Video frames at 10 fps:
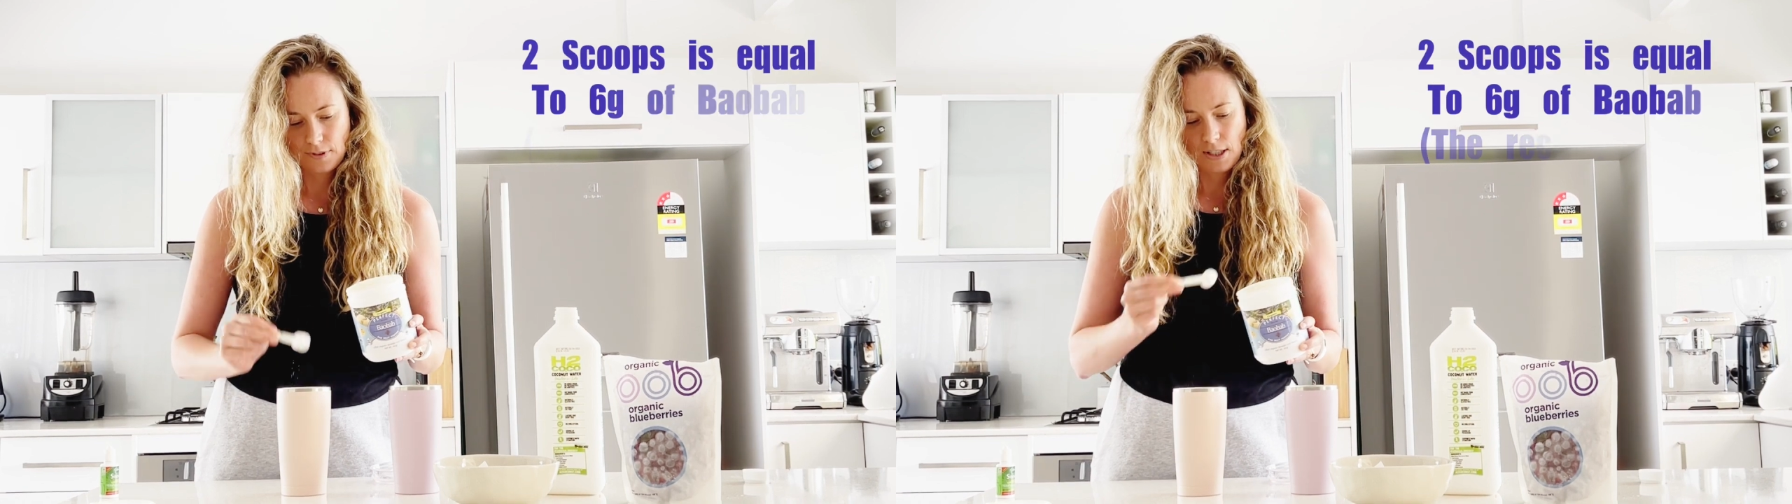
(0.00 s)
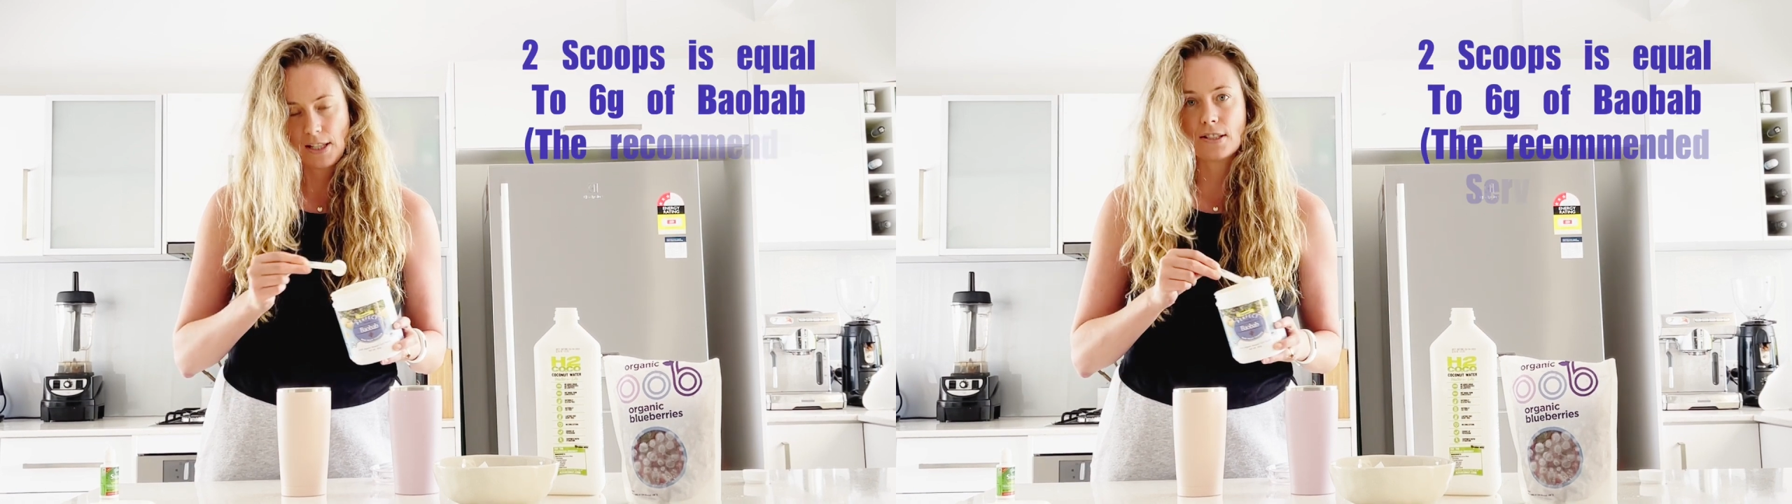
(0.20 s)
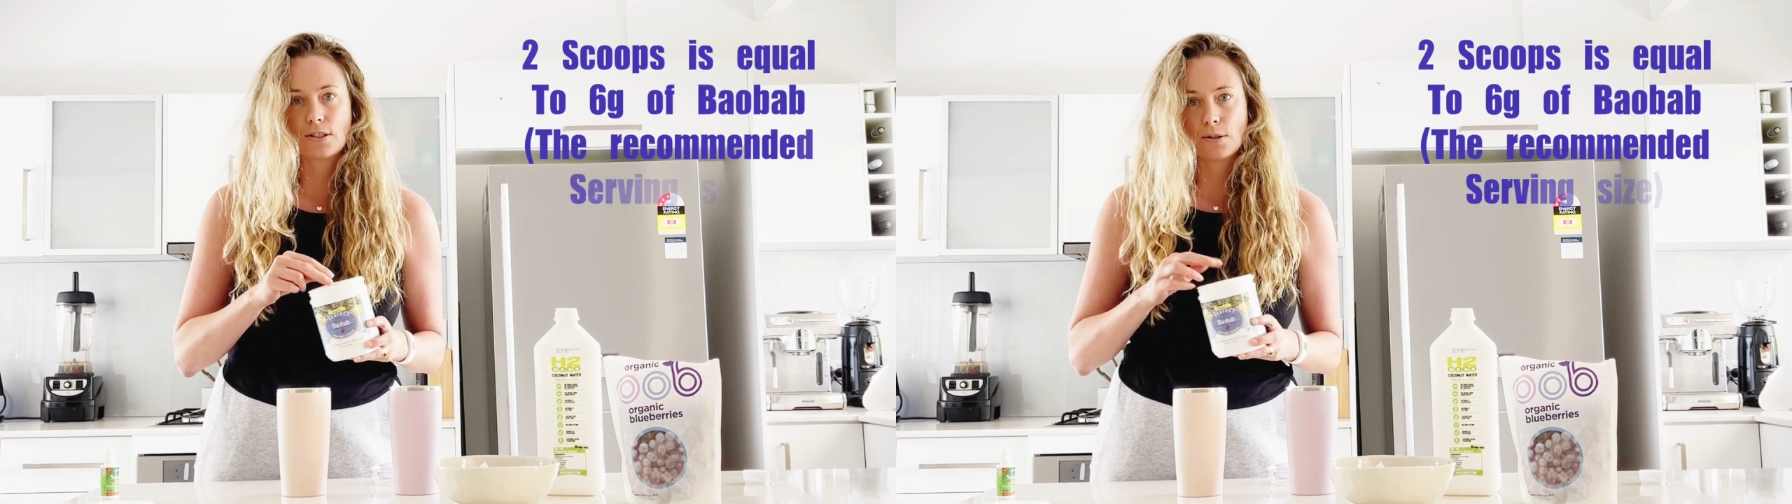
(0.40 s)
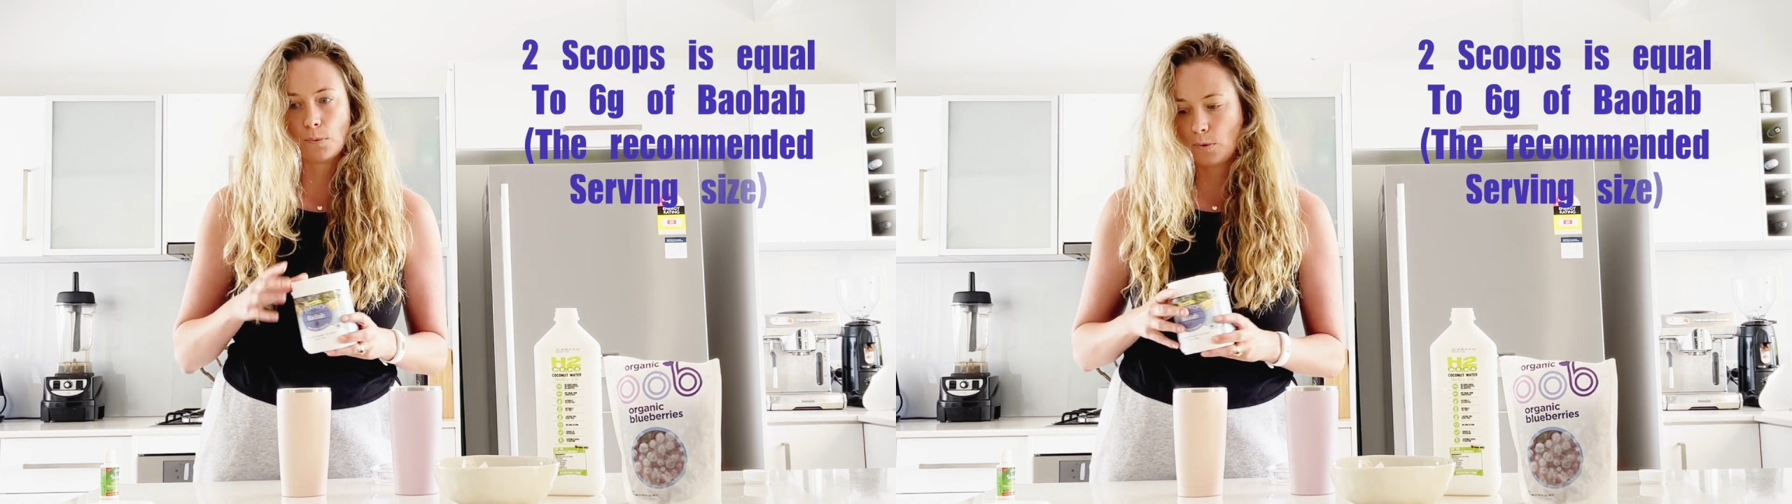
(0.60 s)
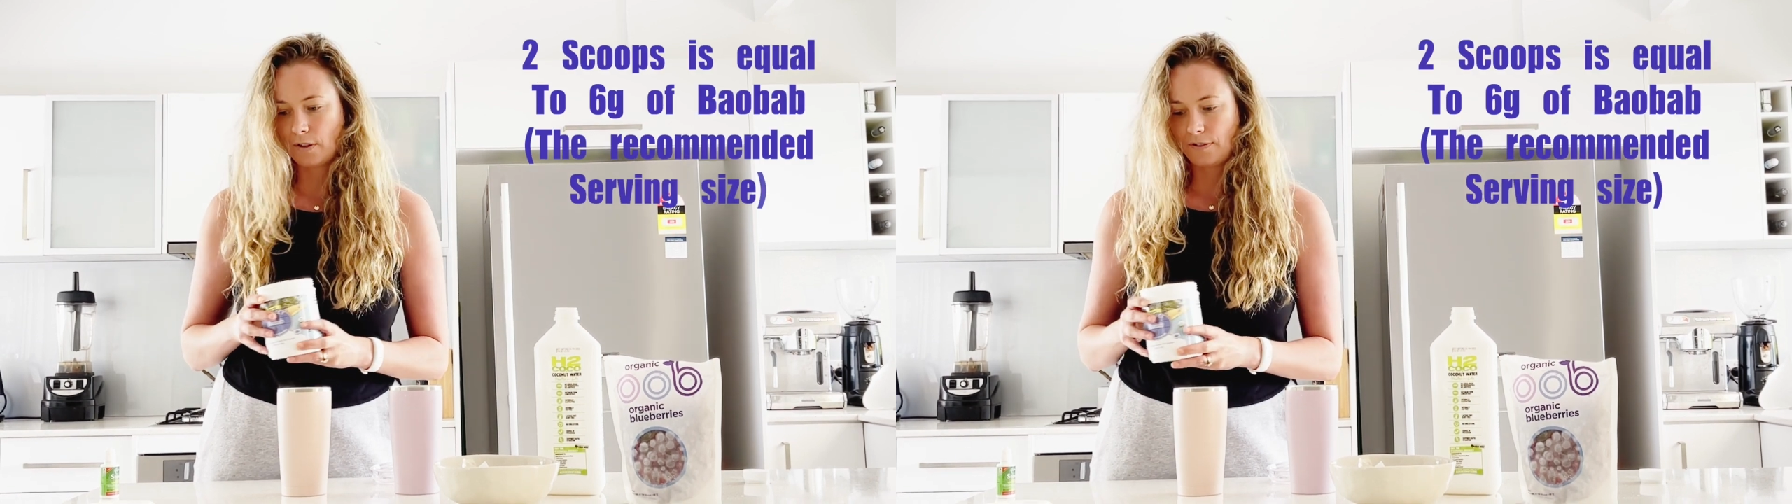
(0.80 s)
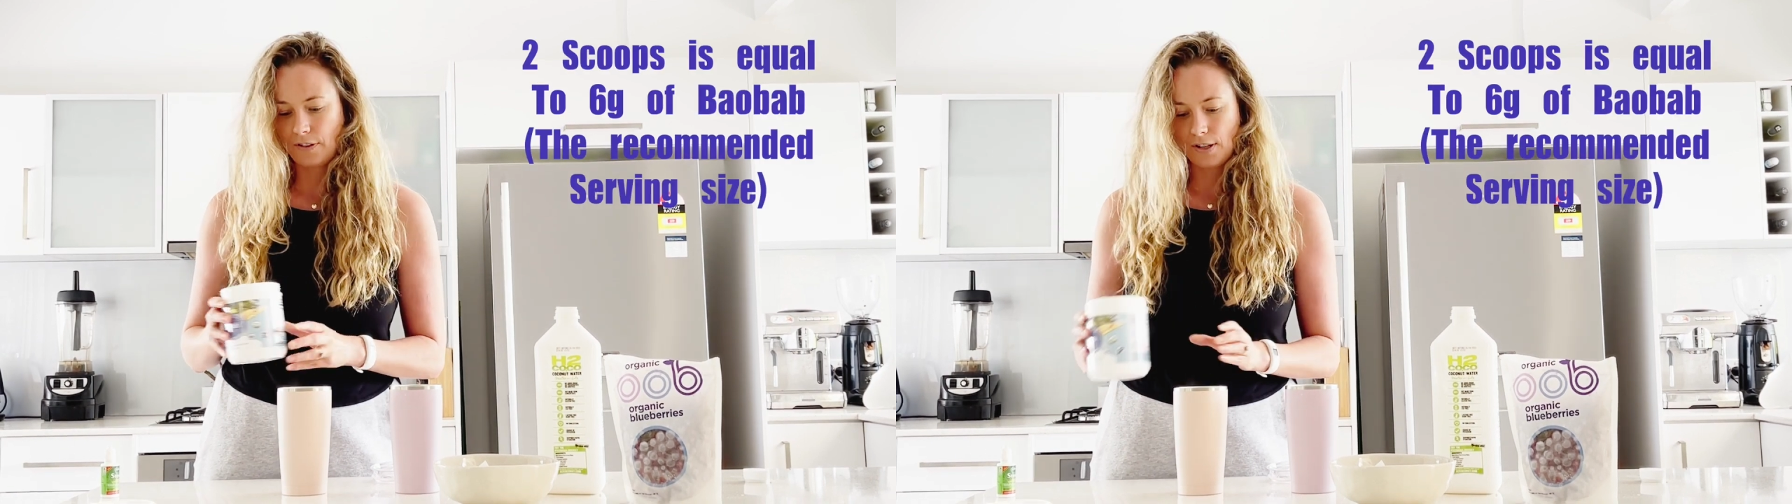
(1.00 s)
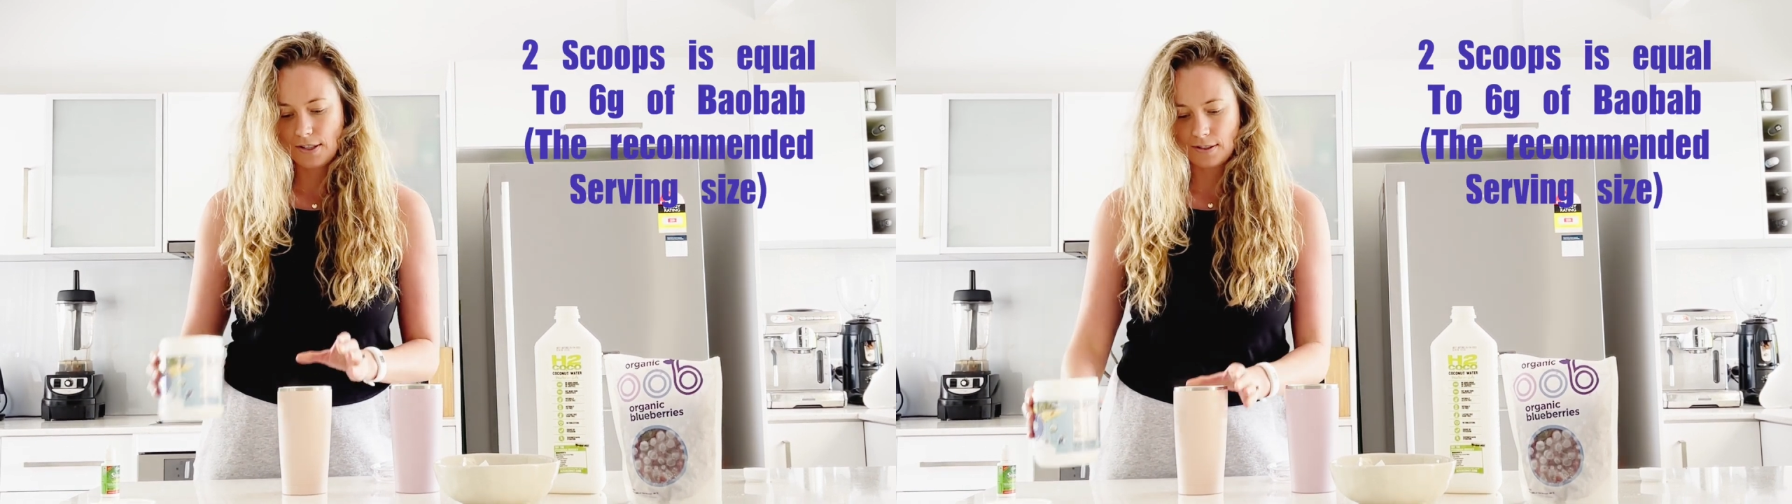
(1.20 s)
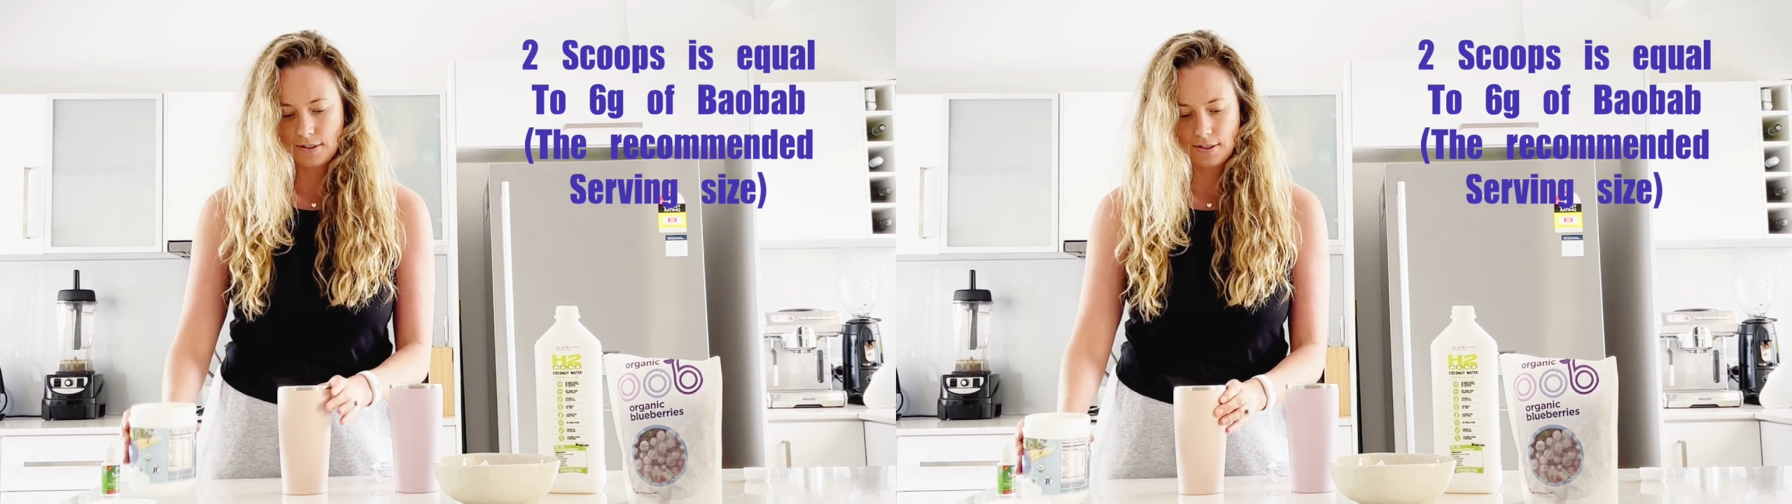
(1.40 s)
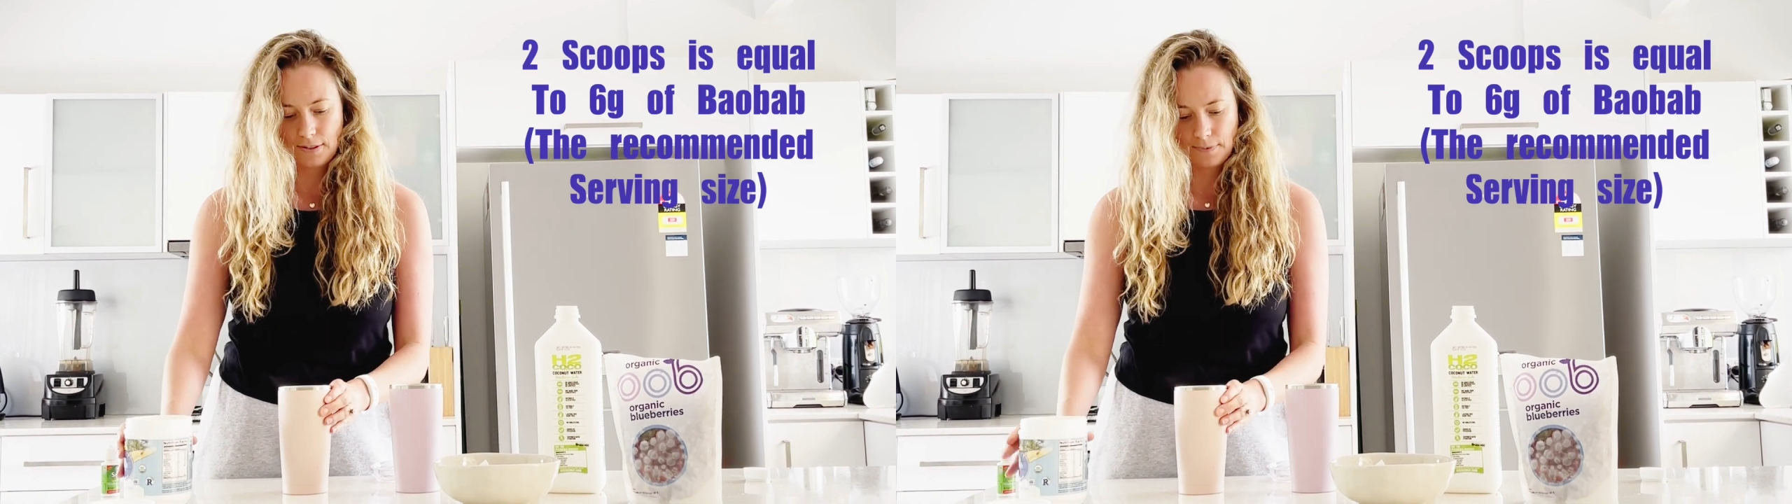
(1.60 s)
into the water first.